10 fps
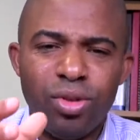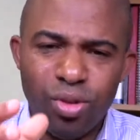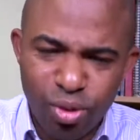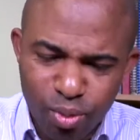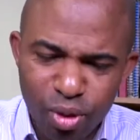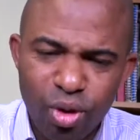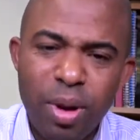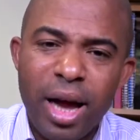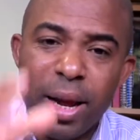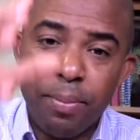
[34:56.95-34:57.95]
spoke to him
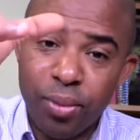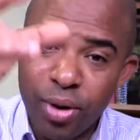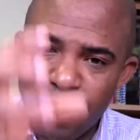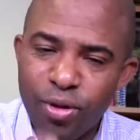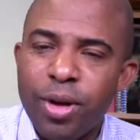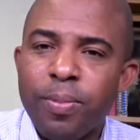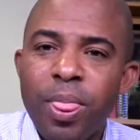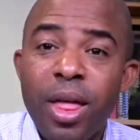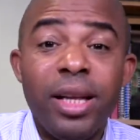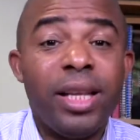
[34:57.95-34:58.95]
and then prayed for him
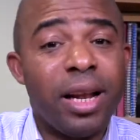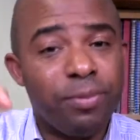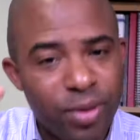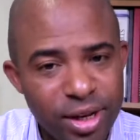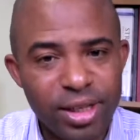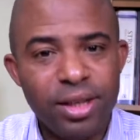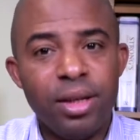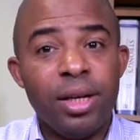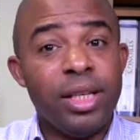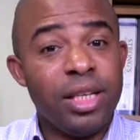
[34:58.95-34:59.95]
that person
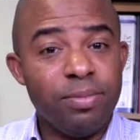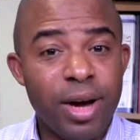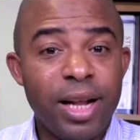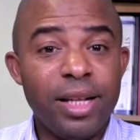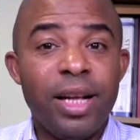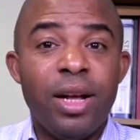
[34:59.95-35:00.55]
this man